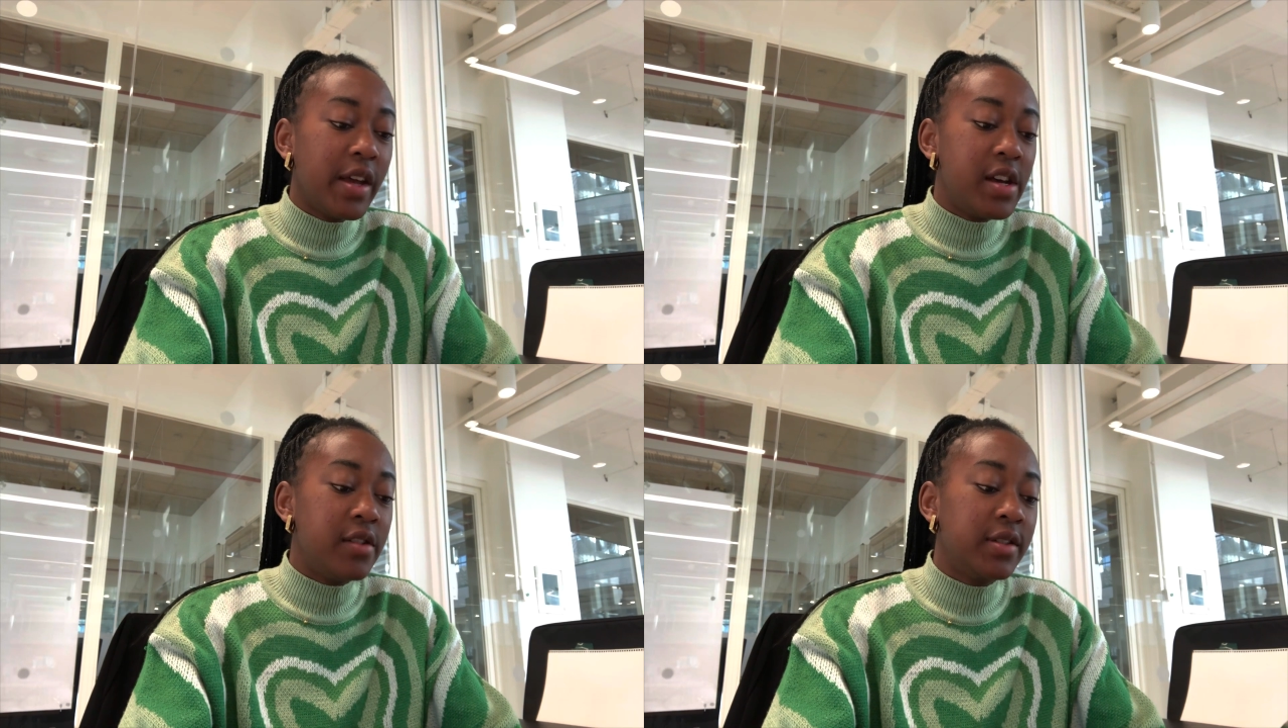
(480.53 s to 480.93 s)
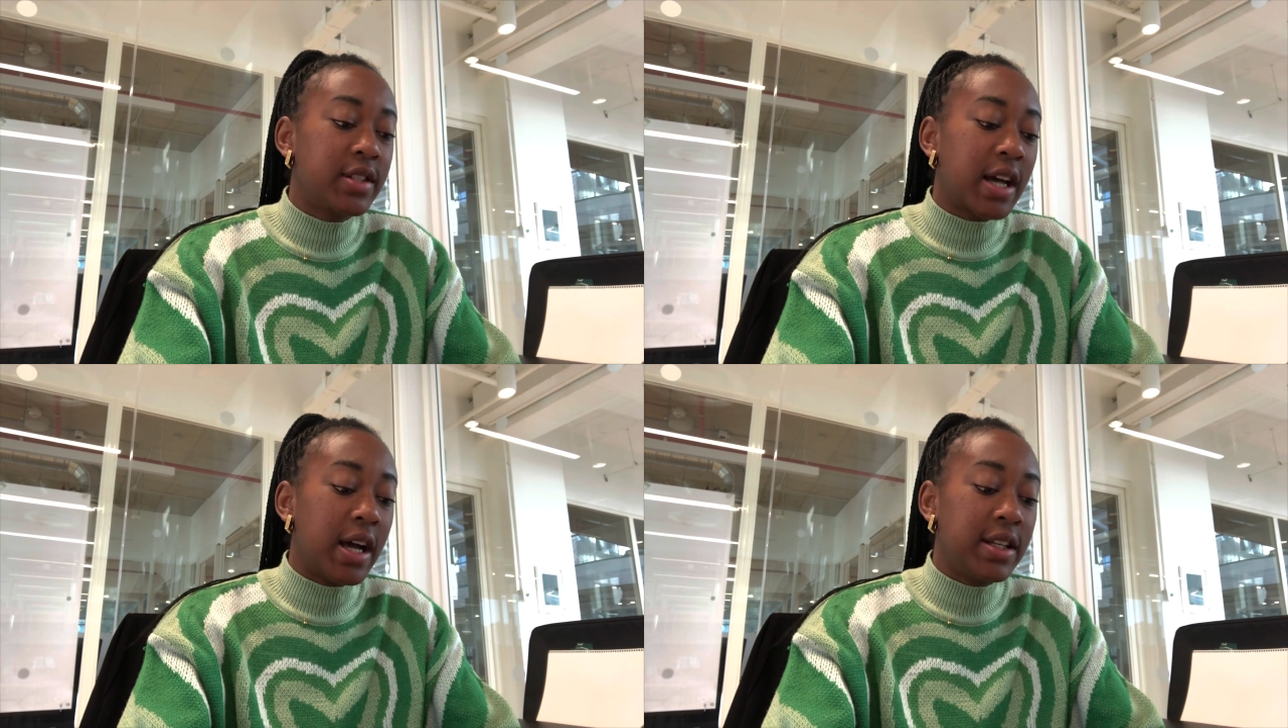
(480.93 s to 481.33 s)
It was
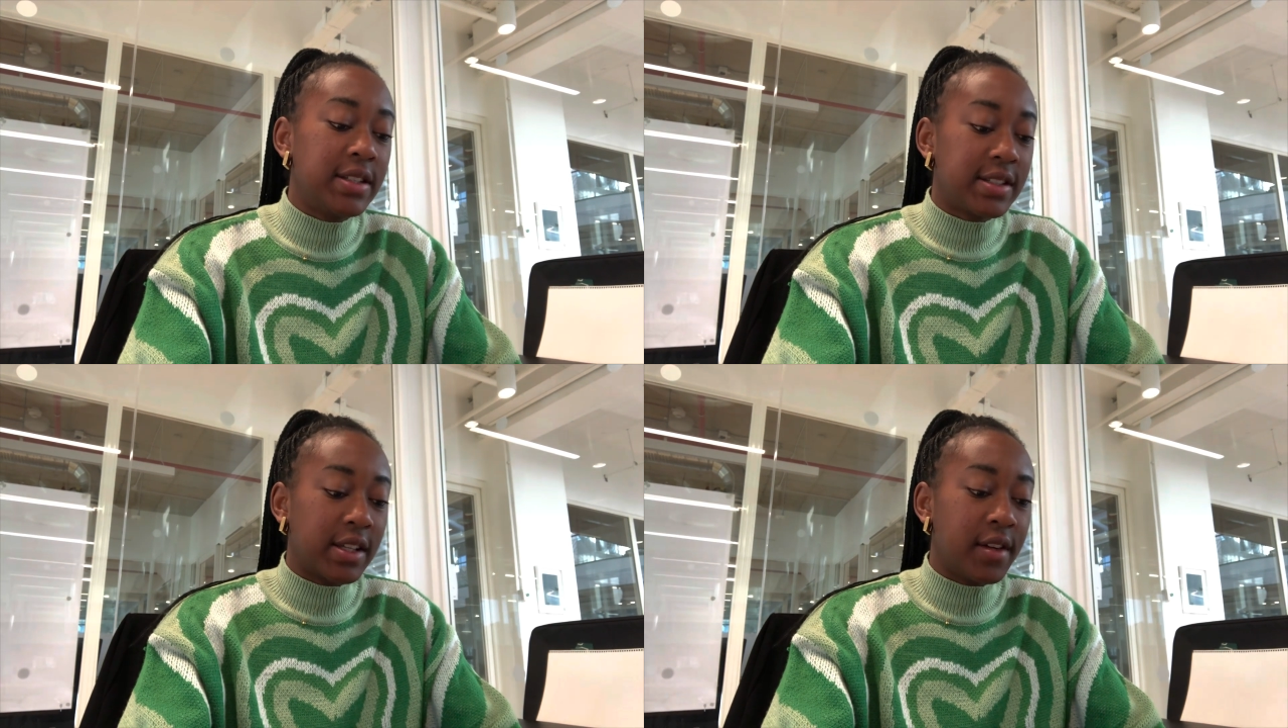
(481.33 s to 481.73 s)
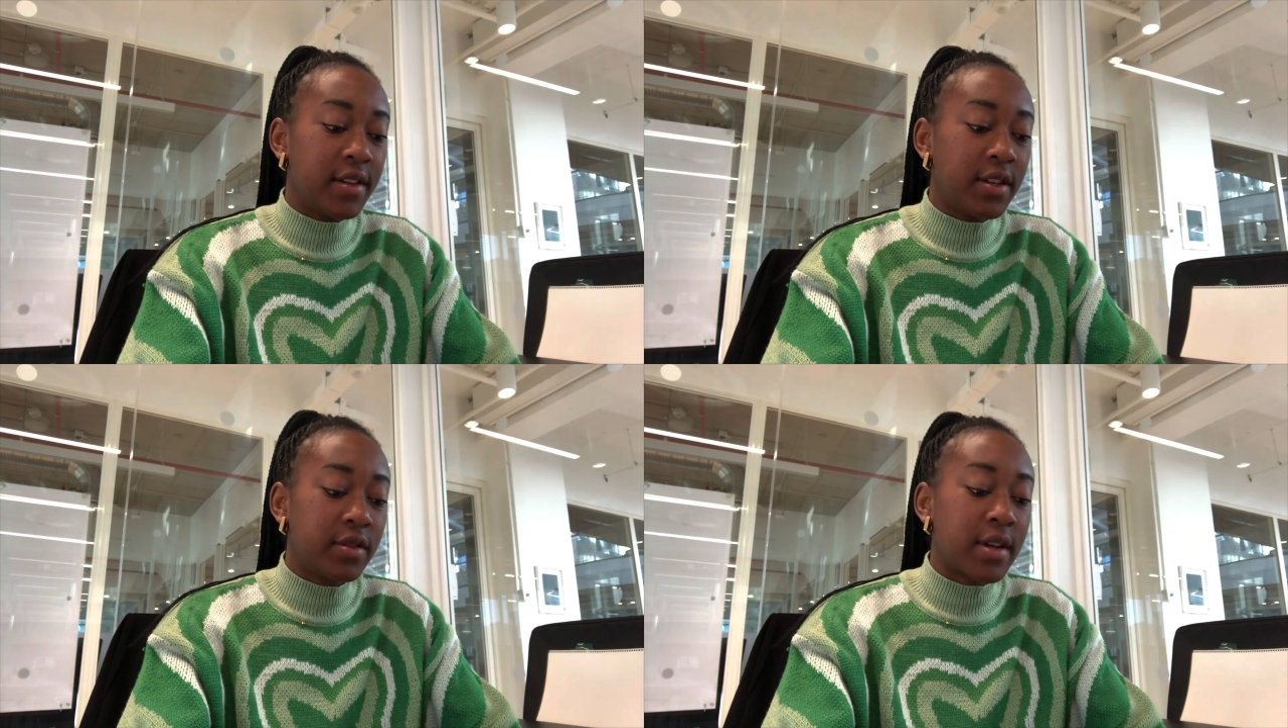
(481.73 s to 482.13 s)
kind of scary.
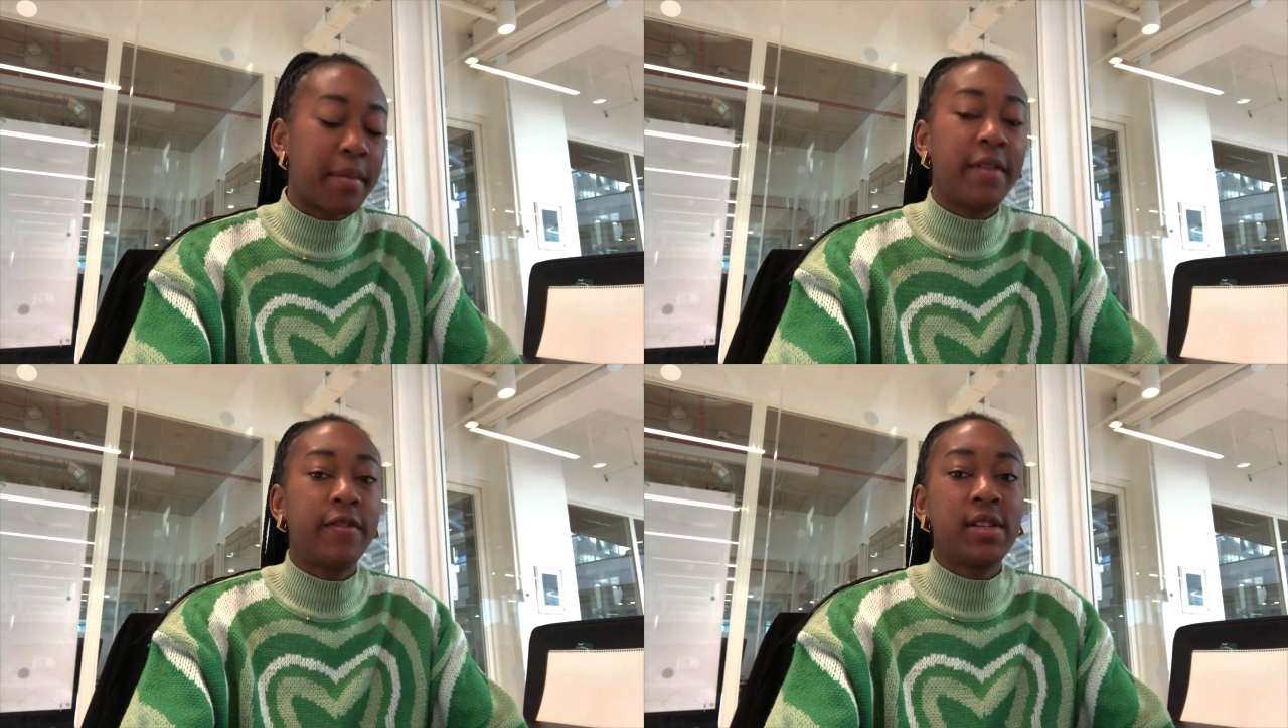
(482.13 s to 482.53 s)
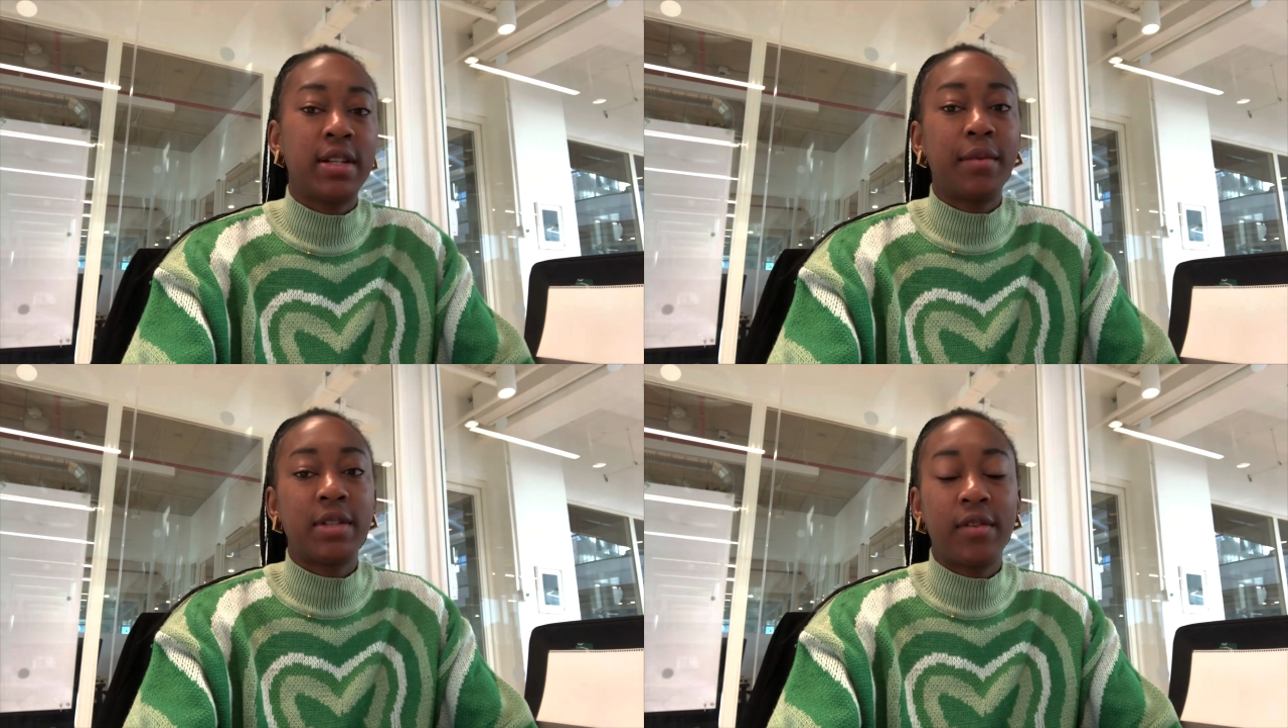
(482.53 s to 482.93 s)
It was like my first
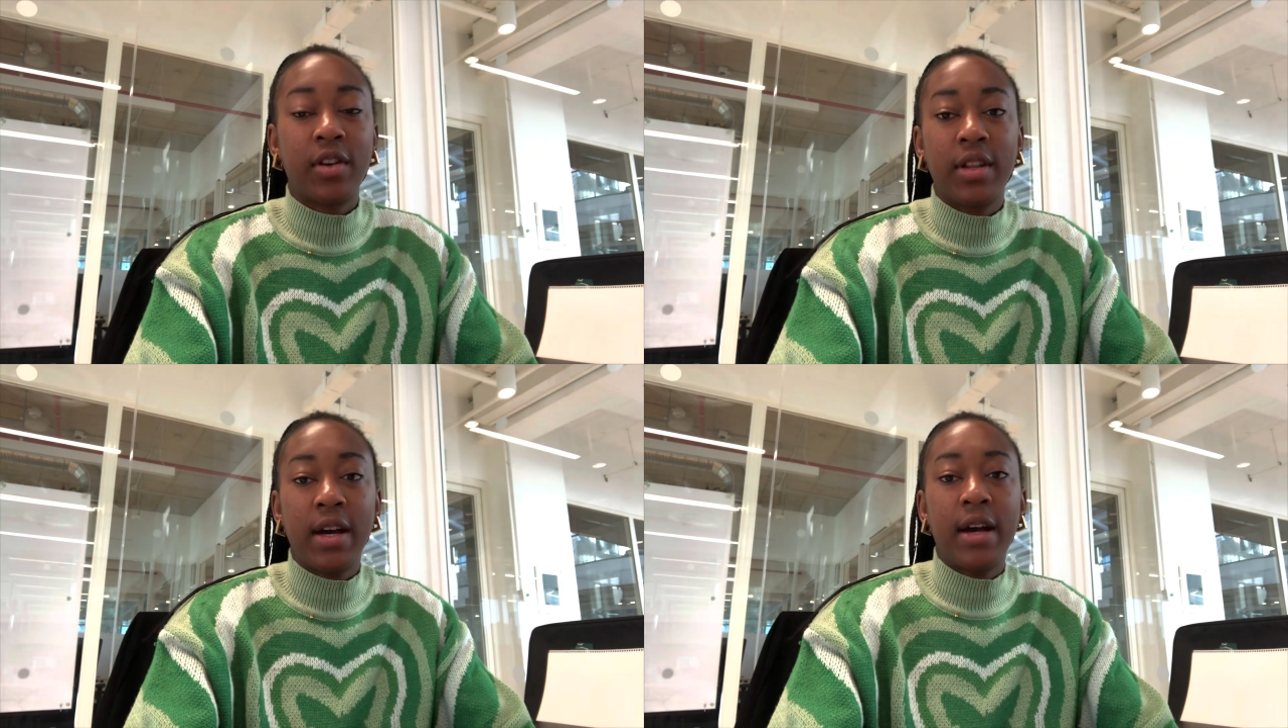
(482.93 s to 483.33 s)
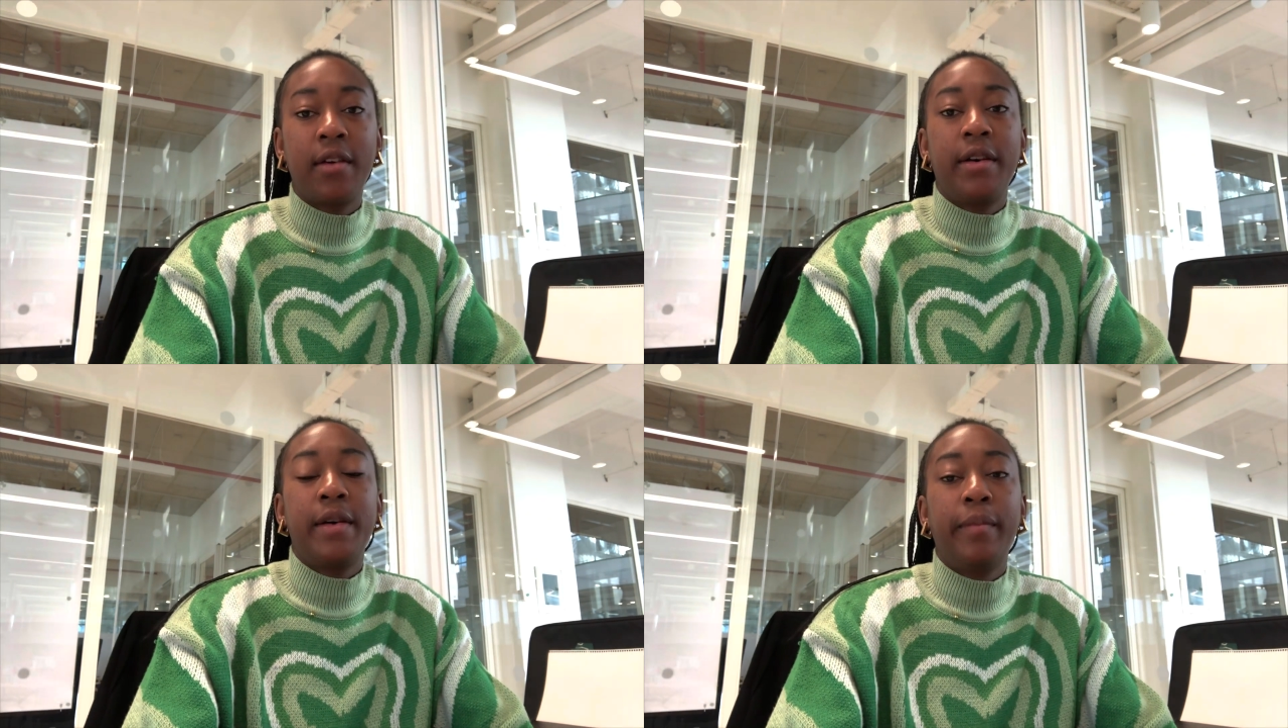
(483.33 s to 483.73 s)
time driving on the
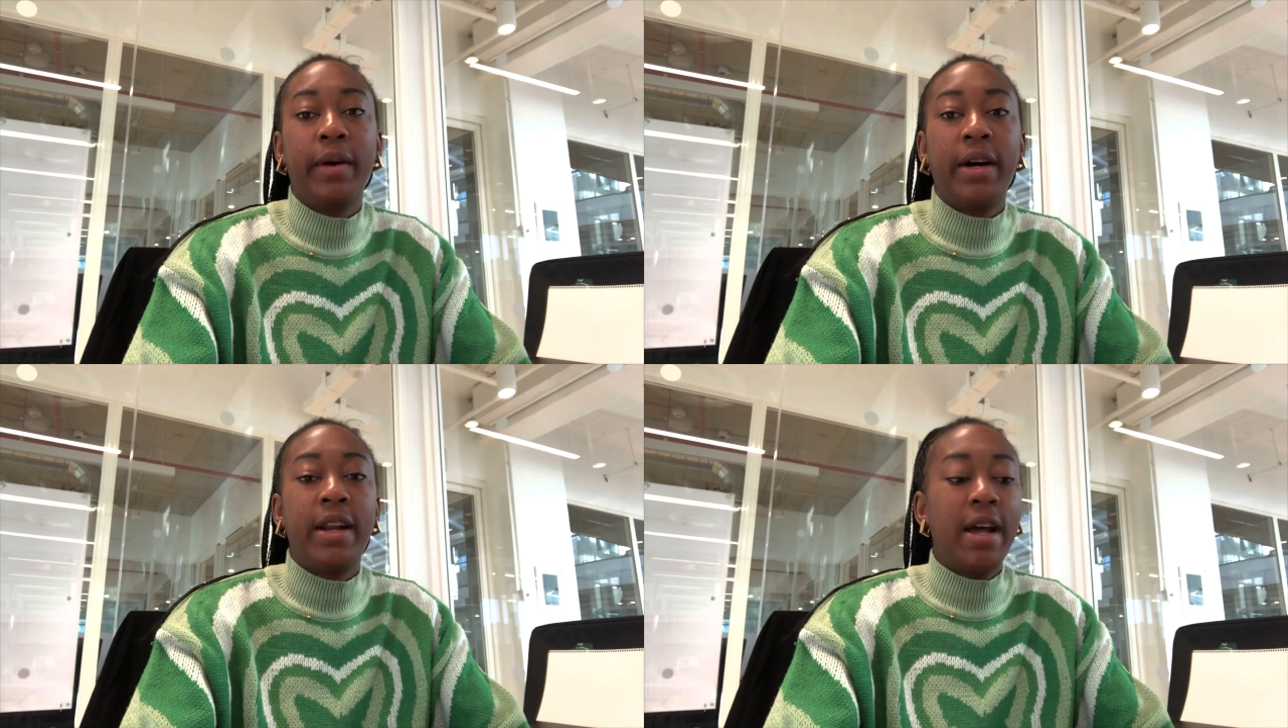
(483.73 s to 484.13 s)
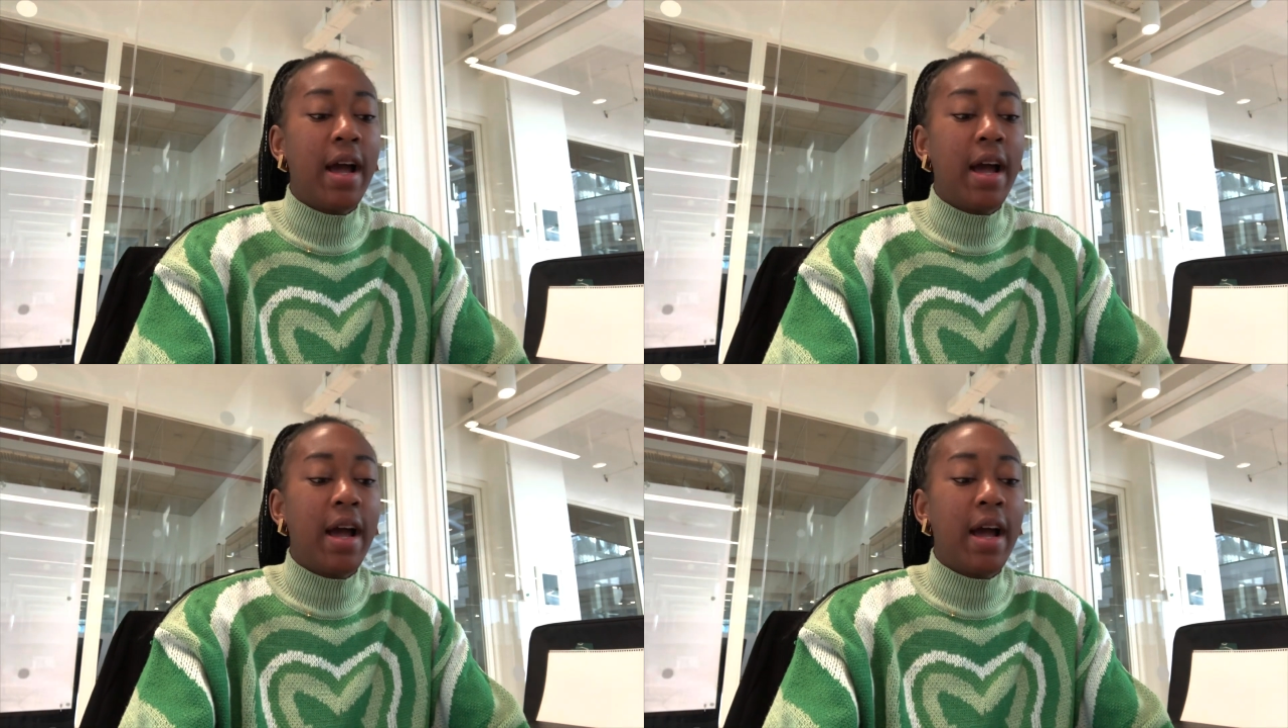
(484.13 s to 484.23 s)
highway, but